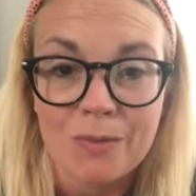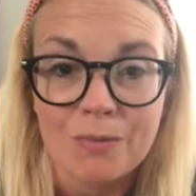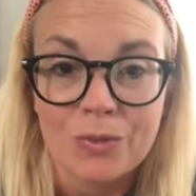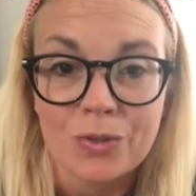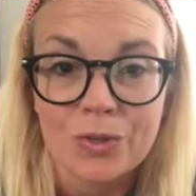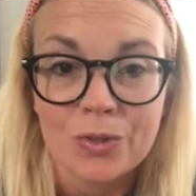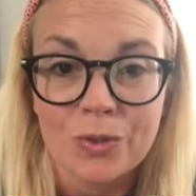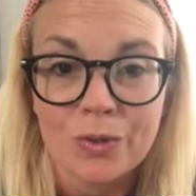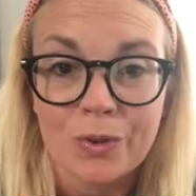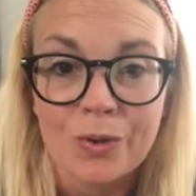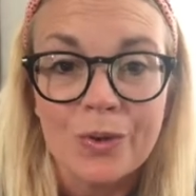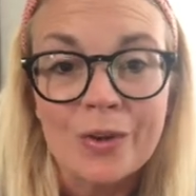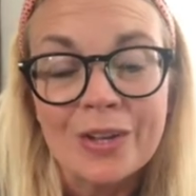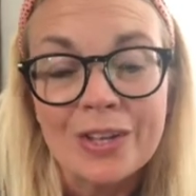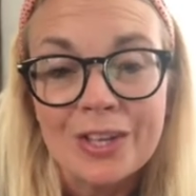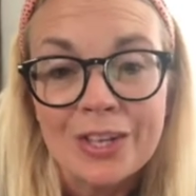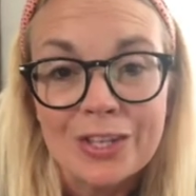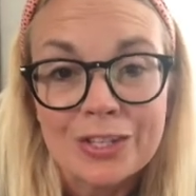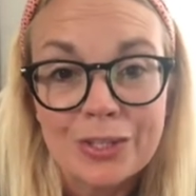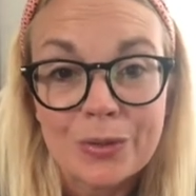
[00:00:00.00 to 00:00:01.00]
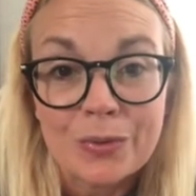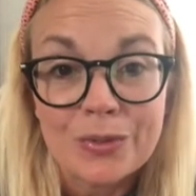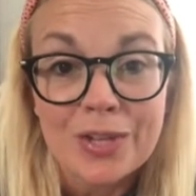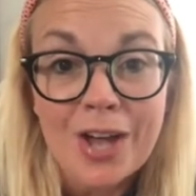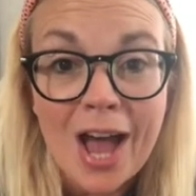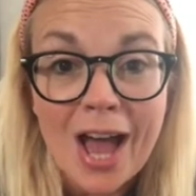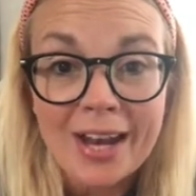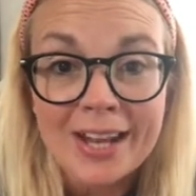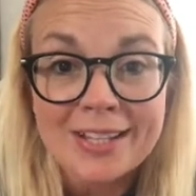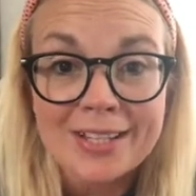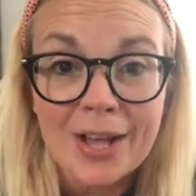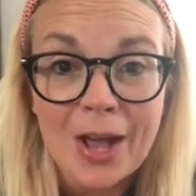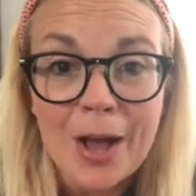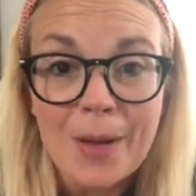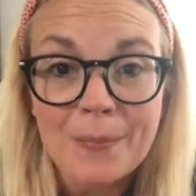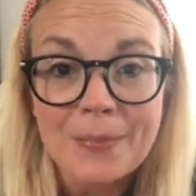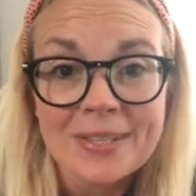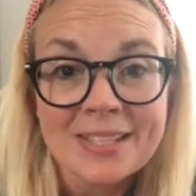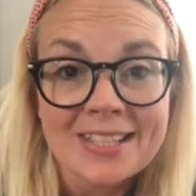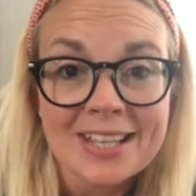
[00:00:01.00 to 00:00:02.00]
sure. So turn it
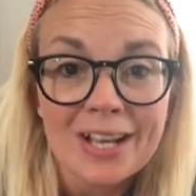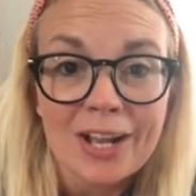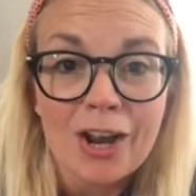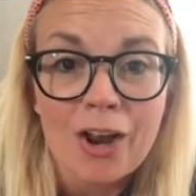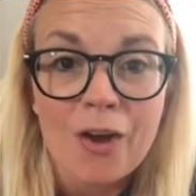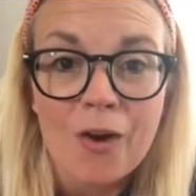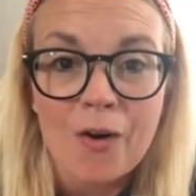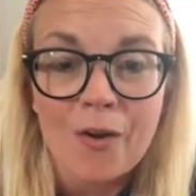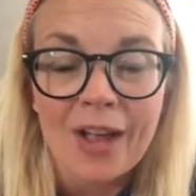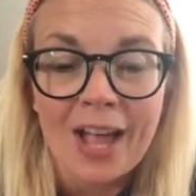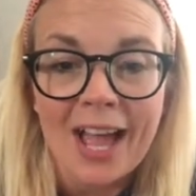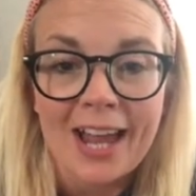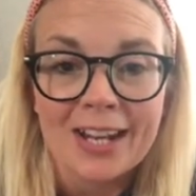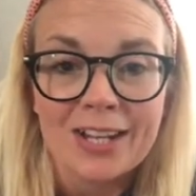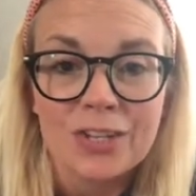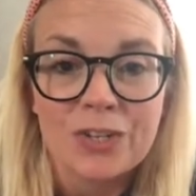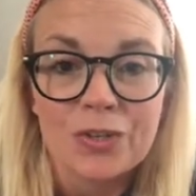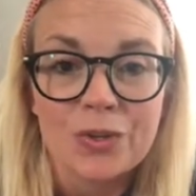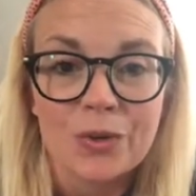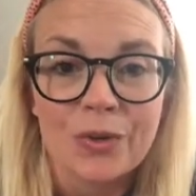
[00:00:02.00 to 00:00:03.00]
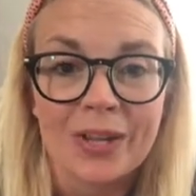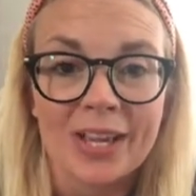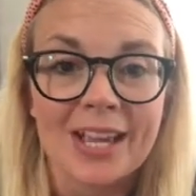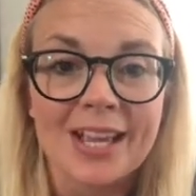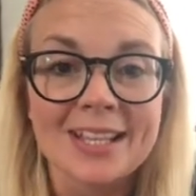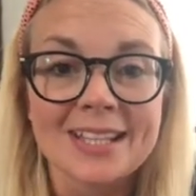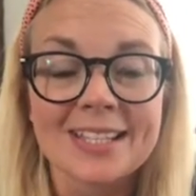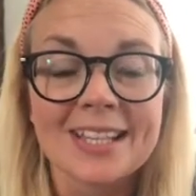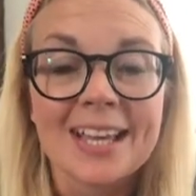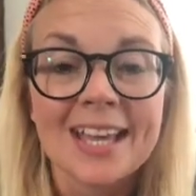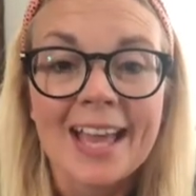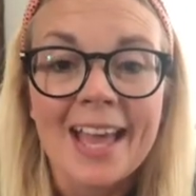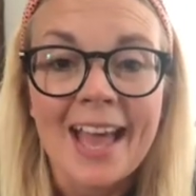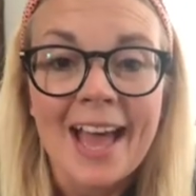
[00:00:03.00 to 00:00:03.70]
up, sing along and enjoy it.